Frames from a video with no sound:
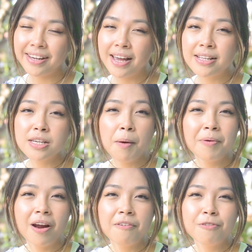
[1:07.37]
and top
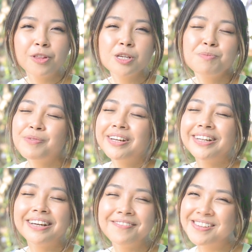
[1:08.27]
it off with a
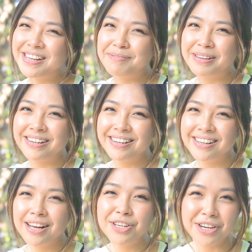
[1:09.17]
sprinkling of cinnamon.
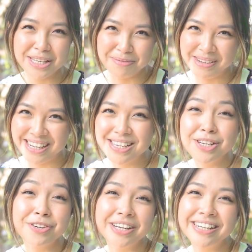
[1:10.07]
Trust me, it's a
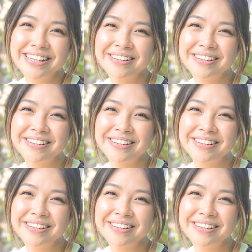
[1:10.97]
treat.